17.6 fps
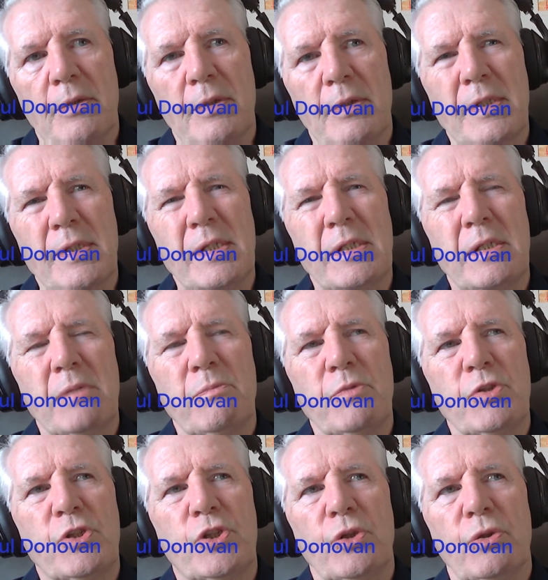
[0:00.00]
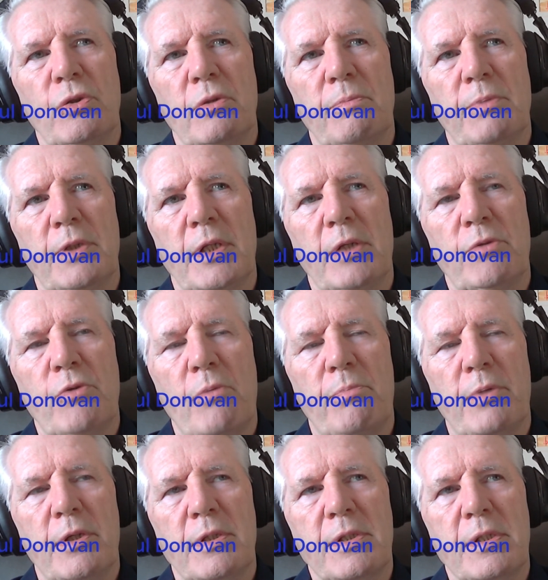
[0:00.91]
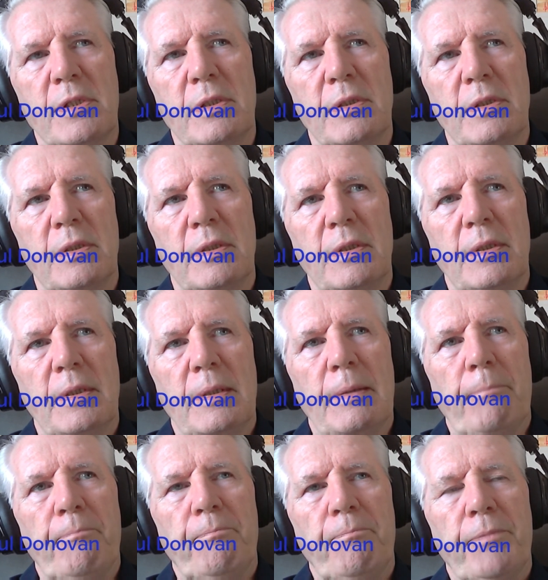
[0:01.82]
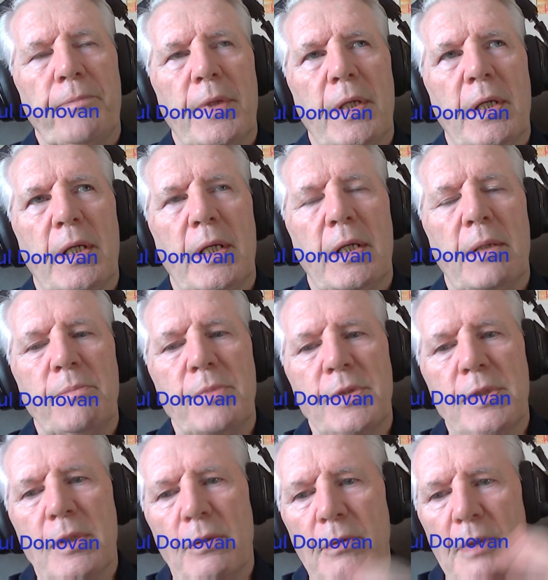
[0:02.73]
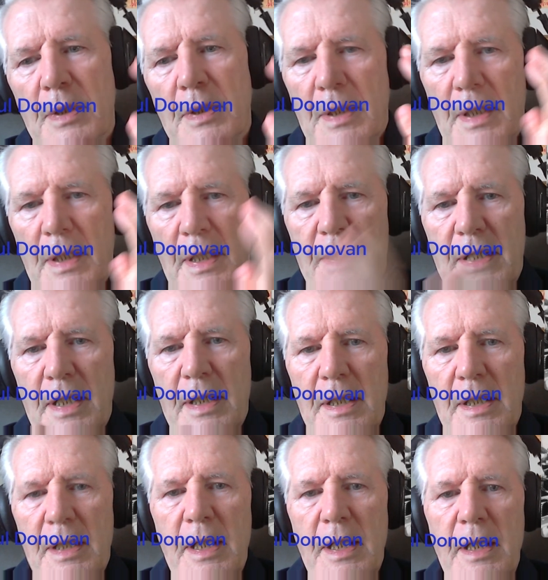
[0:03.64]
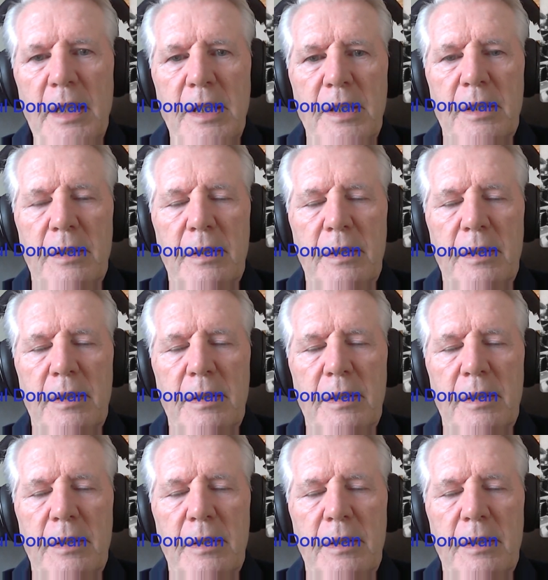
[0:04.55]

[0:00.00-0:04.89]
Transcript: So the system was durable and robust. So it didn't need